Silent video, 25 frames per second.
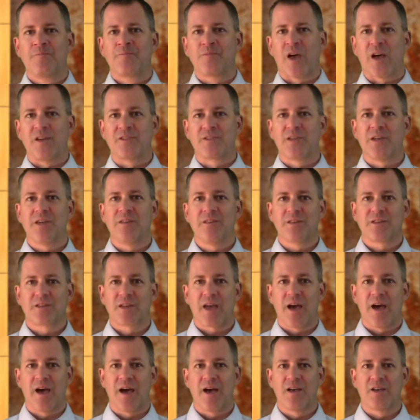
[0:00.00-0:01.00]
I see this
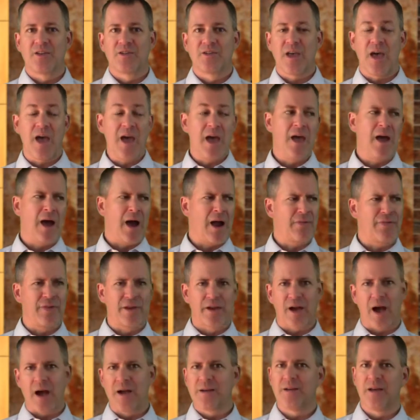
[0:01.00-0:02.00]
as, hey, I
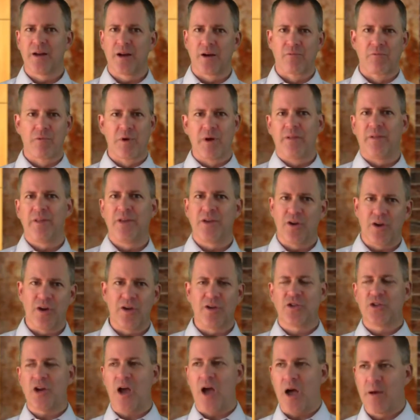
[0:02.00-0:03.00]
think I did a really
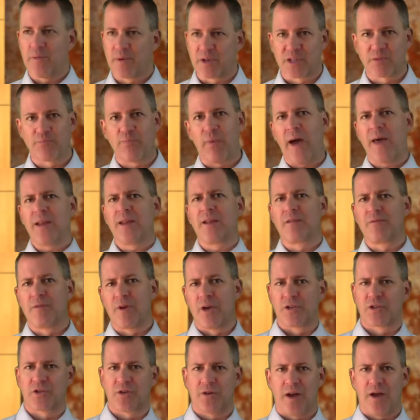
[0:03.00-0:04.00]
good job explaining
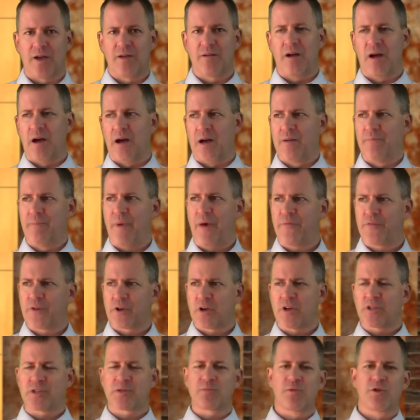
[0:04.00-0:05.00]
this, and I met the
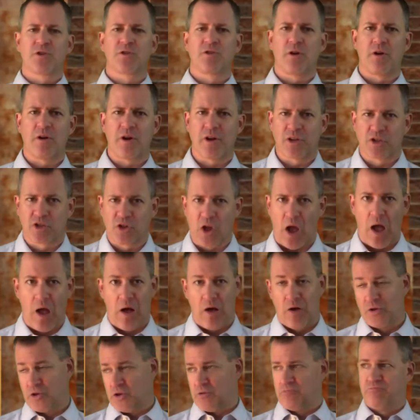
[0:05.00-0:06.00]
customer's learning
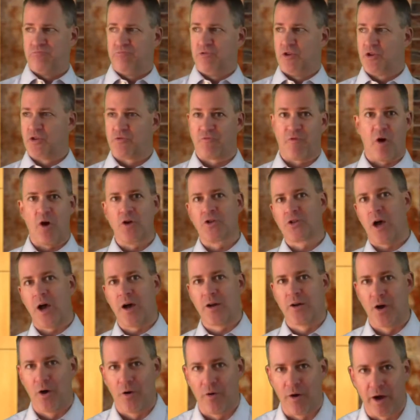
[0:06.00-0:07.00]
styles, at least as far as
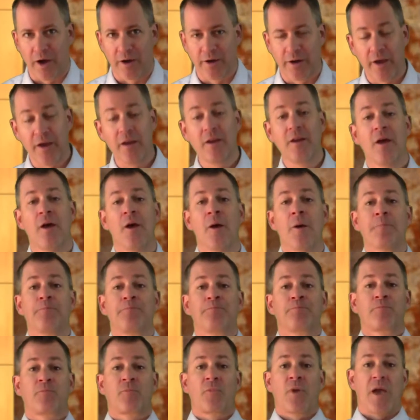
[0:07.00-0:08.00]
I know I did,
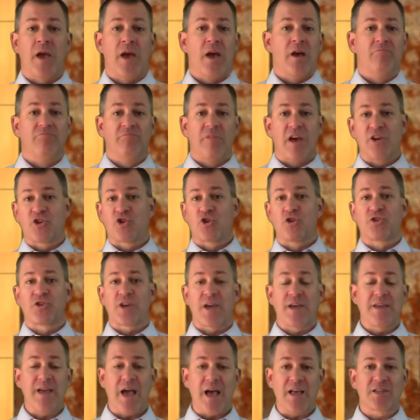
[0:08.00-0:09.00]
and they should
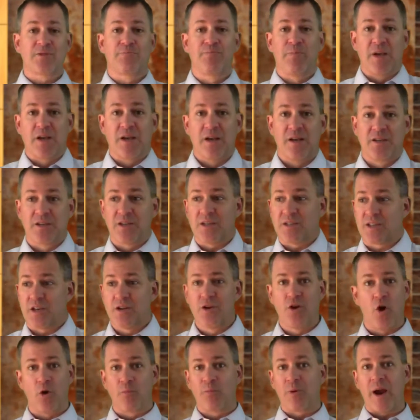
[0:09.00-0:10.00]
say yes because it's a
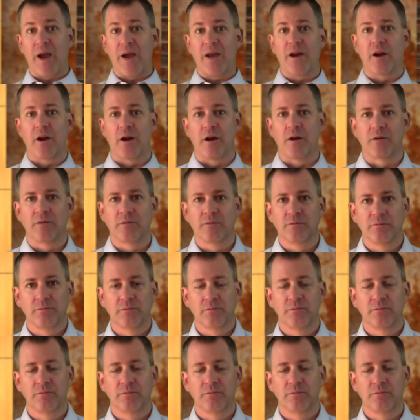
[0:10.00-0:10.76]
no-brainer.